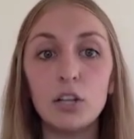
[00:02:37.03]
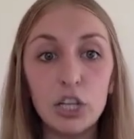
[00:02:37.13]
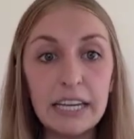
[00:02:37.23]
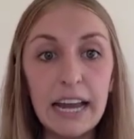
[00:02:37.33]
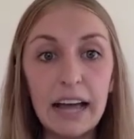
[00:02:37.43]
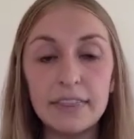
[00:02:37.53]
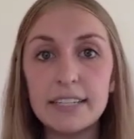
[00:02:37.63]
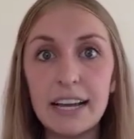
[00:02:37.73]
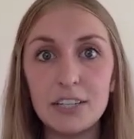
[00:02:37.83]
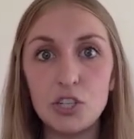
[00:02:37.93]
Looking at the
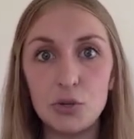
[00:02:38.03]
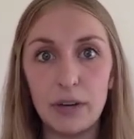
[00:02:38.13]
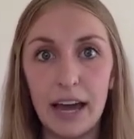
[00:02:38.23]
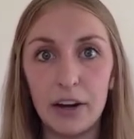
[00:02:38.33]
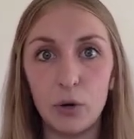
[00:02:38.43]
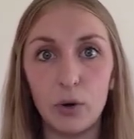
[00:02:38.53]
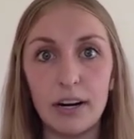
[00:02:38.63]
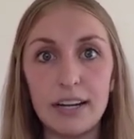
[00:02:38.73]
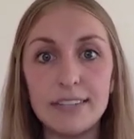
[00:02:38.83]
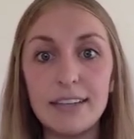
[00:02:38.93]
second 2
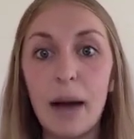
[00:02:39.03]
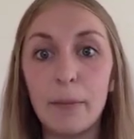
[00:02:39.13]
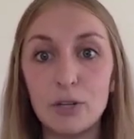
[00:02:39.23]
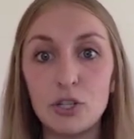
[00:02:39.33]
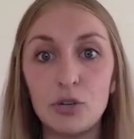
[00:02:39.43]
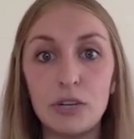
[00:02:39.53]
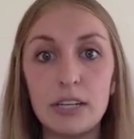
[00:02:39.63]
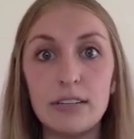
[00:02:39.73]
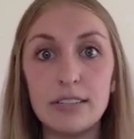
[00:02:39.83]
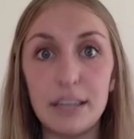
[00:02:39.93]
categories,
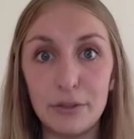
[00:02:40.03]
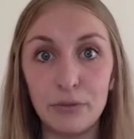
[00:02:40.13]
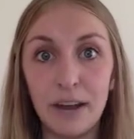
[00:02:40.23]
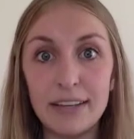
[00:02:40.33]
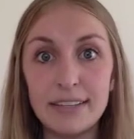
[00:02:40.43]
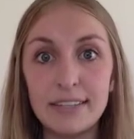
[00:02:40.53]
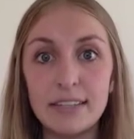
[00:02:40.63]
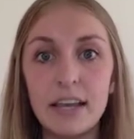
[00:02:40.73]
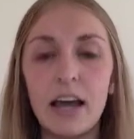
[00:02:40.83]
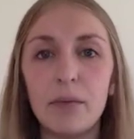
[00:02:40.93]
opportunities and
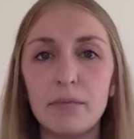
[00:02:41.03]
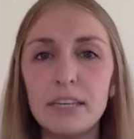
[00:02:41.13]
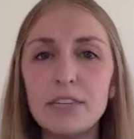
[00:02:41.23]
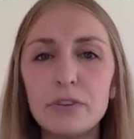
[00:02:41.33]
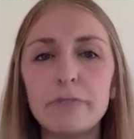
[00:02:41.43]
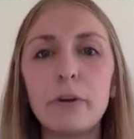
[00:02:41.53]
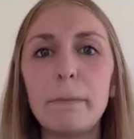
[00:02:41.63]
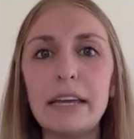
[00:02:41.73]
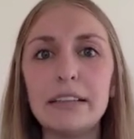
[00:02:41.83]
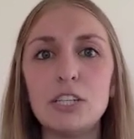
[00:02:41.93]
threats, these refer
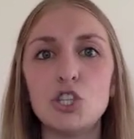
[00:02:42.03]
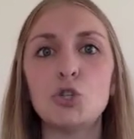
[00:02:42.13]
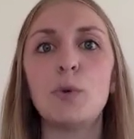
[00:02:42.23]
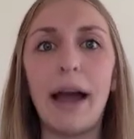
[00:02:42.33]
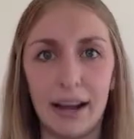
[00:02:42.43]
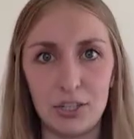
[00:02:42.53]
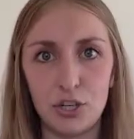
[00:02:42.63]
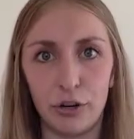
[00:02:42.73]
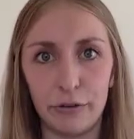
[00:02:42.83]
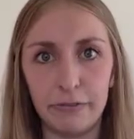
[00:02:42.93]
mainly to
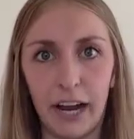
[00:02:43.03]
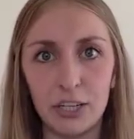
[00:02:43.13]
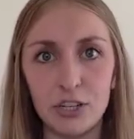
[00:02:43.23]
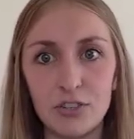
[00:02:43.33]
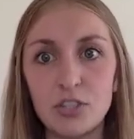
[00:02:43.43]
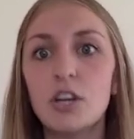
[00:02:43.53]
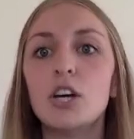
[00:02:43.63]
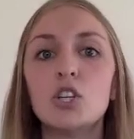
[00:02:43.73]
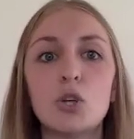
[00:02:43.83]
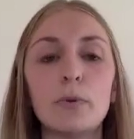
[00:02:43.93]
external factors,
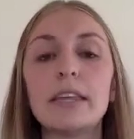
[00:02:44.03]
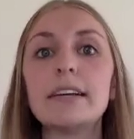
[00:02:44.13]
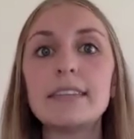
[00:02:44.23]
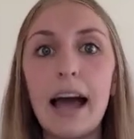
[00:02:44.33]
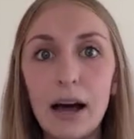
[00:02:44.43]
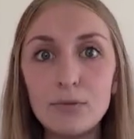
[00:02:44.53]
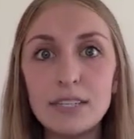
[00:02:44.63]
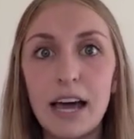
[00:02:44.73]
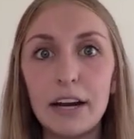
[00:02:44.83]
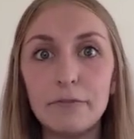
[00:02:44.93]
so things
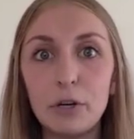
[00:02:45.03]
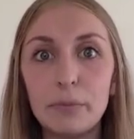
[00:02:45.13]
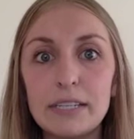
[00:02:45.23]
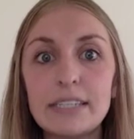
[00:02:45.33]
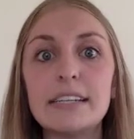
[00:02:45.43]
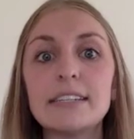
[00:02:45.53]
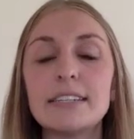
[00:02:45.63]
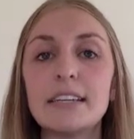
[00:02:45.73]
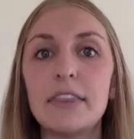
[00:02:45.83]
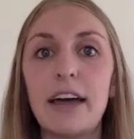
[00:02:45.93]
outside of your
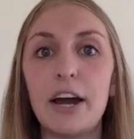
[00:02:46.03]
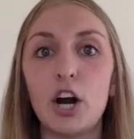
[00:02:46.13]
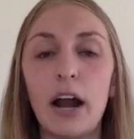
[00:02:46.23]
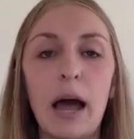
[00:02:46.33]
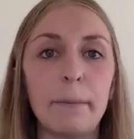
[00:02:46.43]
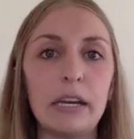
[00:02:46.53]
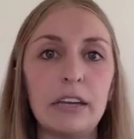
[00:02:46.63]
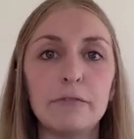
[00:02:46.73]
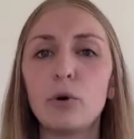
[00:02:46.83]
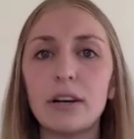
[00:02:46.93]
business that are
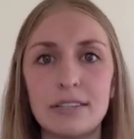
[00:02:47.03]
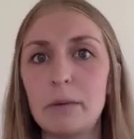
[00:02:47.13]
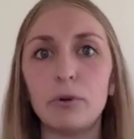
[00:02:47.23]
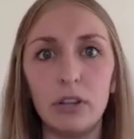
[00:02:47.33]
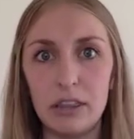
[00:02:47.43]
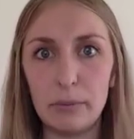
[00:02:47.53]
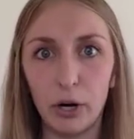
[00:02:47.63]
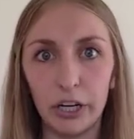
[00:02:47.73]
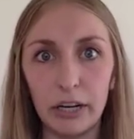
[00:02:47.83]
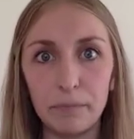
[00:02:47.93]
happening, for example, in the
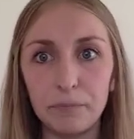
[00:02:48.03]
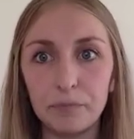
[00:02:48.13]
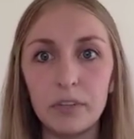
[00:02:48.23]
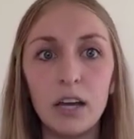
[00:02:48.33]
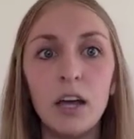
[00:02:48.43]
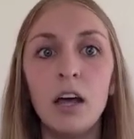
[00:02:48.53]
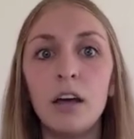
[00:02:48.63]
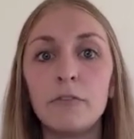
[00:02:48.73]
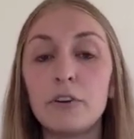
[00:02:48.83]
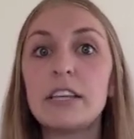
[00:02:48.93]
market.
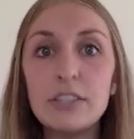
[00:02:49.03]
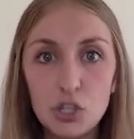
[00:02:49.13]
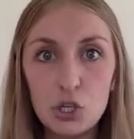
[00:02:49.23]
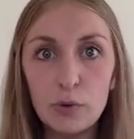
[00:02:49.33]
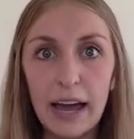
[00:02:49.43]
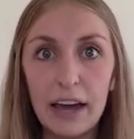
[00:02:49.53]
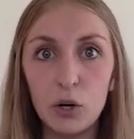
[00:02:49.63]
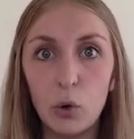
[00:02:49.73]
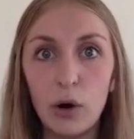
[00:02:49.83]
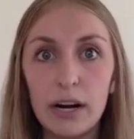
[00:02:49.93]
For these 2
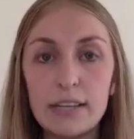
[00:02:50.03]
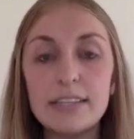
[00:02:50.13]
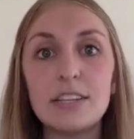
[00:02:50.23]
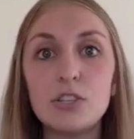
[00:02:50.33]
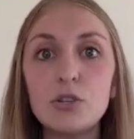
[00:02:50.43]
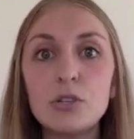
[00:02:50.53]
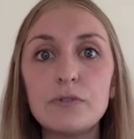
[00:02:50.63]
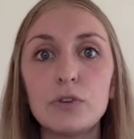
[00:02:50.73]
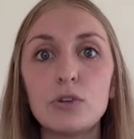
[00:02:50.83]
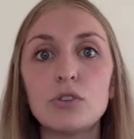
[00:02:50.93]
categories, it's
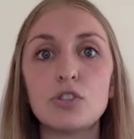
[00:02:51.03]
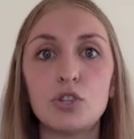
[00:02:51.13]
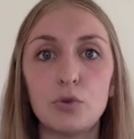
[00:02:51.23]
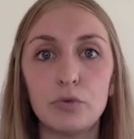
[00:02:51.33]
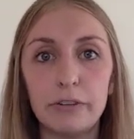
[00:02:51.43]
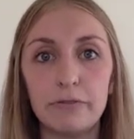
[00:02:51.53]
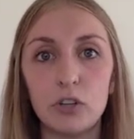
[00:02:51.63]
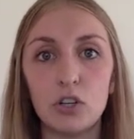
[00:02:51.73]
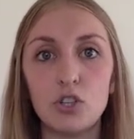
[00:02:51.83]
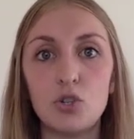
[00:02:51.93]
useful to
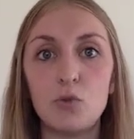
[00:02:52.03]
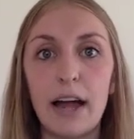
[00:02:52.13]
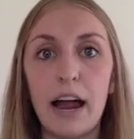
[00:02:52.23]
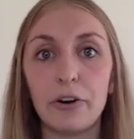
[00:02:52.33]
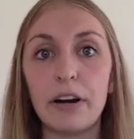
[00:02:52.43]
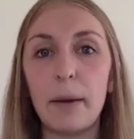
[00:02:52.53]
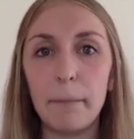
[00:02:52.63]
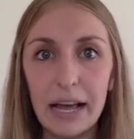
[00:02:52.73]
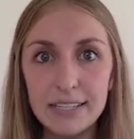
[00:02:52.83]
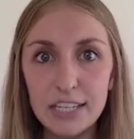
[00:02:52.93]
refer to the acronym
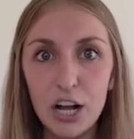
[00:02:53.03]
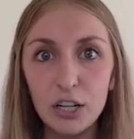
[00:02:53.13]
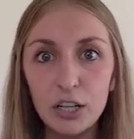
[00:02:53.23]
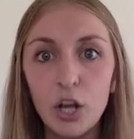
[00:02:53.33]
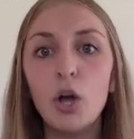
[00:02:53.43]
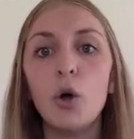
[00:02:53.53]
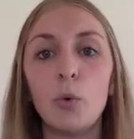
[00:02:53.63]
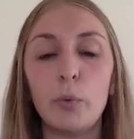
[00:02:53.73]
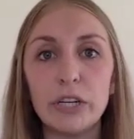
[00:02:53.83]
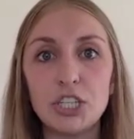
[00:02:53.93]
PESTEL,
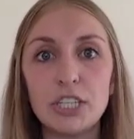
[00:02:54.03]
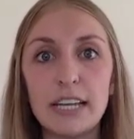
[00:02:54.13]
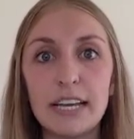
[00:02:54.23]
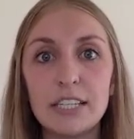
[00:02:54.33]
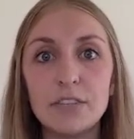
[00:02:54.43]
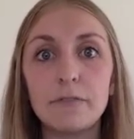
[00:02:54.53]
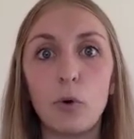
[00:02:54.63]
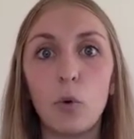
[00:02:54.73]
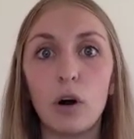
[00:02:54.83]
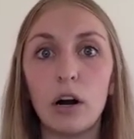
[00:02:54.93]
which stands
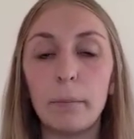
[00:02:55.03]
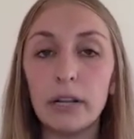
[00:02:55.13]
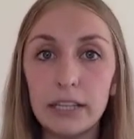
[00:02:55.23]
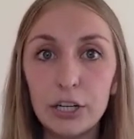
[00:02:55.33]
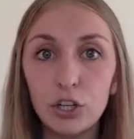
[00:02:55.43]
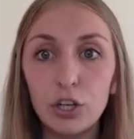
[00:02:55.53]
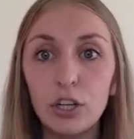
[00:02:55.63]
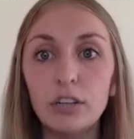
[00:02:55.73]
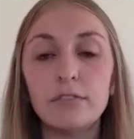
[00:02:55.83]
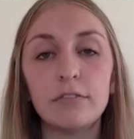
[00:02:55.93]
for
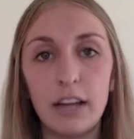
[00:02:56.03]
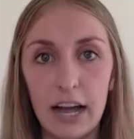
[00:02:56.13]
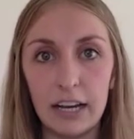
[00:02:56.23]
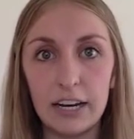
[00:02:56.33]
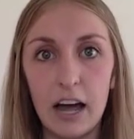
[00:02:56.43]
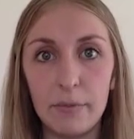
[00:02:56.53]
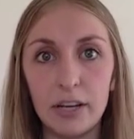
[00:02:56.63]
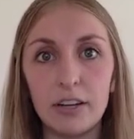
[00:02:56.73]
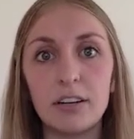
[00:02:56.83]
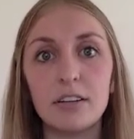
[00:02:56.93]
political,
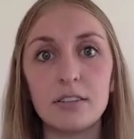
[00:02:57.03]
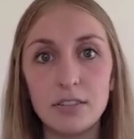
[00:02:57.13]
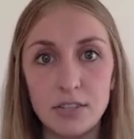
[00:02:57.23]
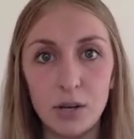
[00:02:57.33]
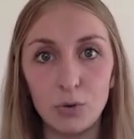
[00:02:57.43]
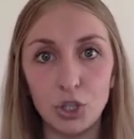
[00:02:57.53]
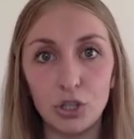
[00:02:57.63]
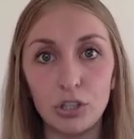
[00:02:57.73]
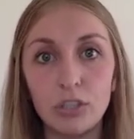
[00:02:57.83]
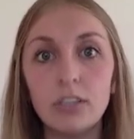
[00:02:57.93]
economic,
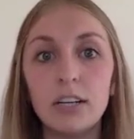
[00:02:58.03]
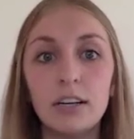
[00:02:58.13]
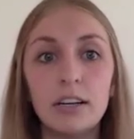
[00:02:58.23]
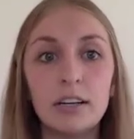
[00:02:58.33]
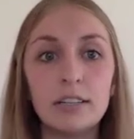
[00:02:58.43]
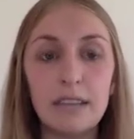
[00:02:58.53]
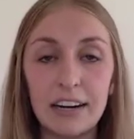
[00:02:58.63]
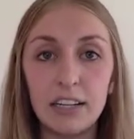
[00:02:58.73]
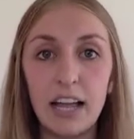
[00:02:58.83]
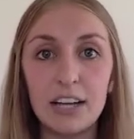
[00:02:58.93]
social,
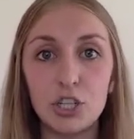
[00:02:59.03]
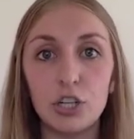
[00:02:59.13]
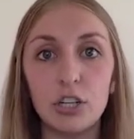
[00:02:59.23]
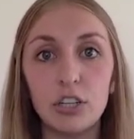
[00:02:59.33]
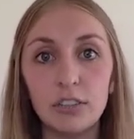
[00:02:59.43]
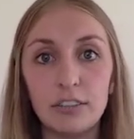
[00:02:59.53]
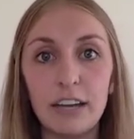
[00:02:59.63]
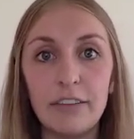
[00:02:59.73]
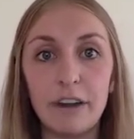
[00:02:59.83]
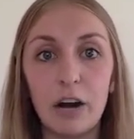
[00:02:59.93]
technological,
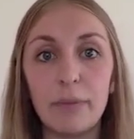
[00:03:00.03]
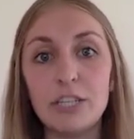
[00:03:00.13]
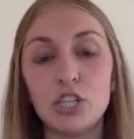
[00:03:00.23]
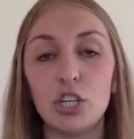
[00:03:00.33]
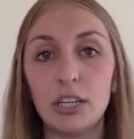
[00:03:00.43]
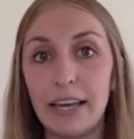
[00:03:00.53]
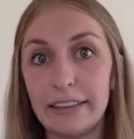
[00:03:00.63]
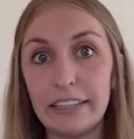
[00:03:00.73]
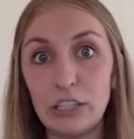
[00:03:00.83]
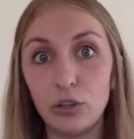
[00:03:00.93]
environmental,
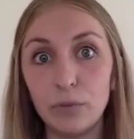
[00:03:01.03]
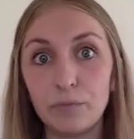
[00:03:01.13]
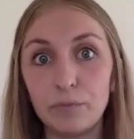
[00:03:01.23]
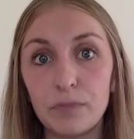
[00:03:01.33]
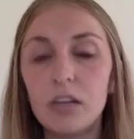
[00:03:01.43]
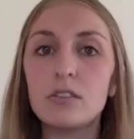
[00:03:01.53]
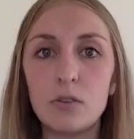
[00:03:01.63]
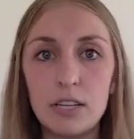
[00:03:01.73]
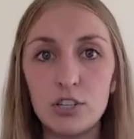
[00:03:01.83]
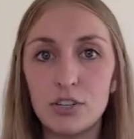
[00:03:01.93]
and legal.
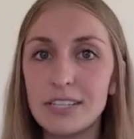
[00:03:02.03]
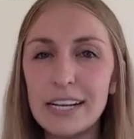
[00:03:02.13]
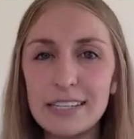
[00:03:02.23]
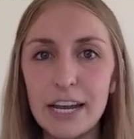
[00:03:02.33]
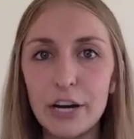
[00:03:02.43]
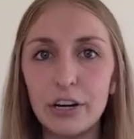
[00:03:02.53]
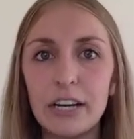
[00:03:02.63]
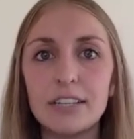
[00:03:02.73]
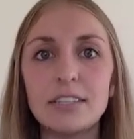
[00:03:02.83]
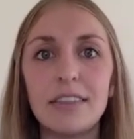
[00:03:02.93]
So these are 6
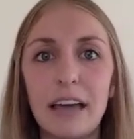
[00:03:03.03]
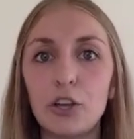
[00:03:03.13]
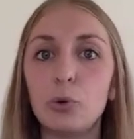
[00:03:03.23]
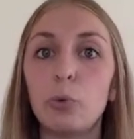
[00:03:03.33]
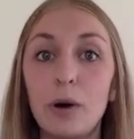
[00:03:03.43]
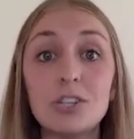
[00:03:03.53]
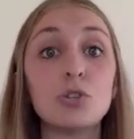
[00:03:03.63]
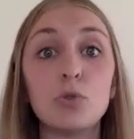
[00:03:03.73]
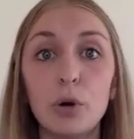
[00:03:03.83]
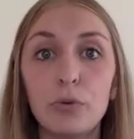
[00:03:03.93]
areas that you'll want
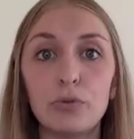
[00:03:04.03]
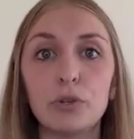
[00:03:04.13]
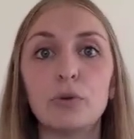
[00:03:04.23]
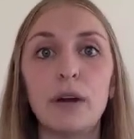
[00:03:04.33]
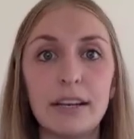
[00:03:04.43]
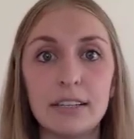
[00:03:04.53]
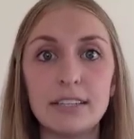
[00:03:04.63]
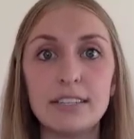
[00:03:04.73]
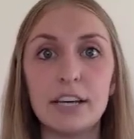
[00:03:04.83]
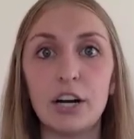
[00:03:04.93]
to go through and
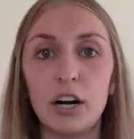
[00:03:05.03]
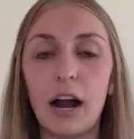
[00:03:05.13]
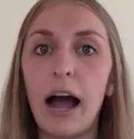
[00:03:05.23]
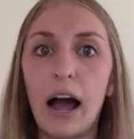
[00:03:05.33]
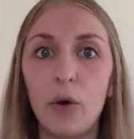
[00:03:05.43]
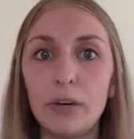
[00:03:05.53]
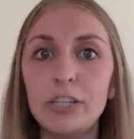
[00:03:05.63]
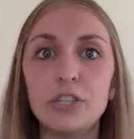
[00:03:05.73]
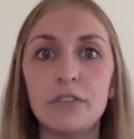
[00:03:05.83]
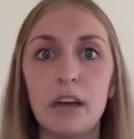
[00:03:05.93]
consider how
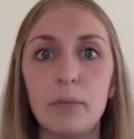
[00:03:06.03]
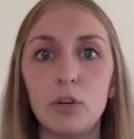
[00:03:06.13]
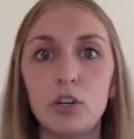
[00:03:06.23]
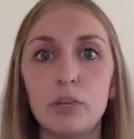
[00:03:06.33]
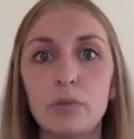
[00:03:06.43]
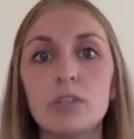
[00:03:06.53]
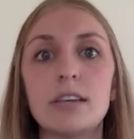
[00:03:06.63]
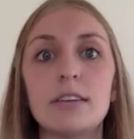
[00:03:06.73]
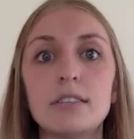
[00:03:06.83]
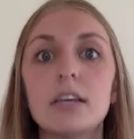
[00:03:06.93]
each of them could
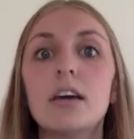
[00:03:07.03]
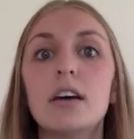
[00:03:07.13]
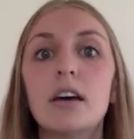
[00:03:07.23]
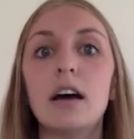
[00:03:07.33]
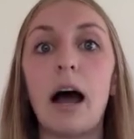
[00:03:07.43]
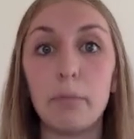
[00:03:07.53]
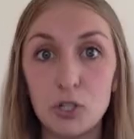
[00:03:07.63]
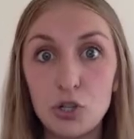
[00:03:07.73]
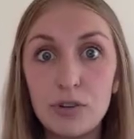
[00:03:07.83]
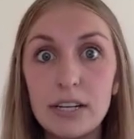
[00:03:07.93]
present
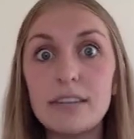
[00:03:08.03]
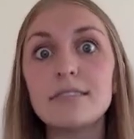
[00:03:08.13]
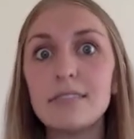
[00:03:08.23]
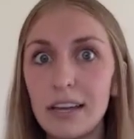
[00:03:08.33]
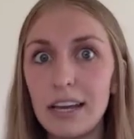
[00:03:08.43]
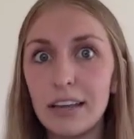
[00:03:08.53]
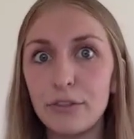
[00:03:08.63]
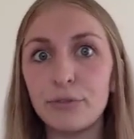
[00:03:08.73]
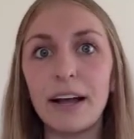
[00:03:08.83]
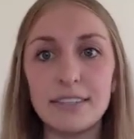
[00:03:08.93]
opportunities
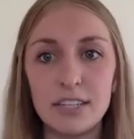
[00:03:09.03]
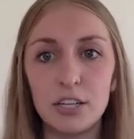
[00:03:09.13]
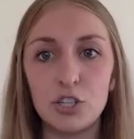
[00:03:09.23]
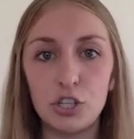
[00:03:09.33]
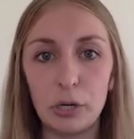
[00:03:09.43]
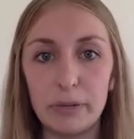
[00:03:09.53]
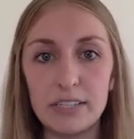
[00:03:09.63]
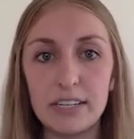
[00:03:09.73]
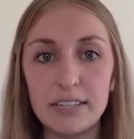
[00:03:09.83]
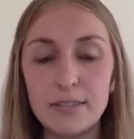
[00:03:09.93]
and threats to your
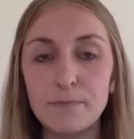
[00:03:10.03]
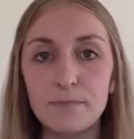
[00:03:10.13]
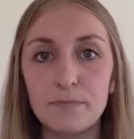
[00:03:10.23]
business.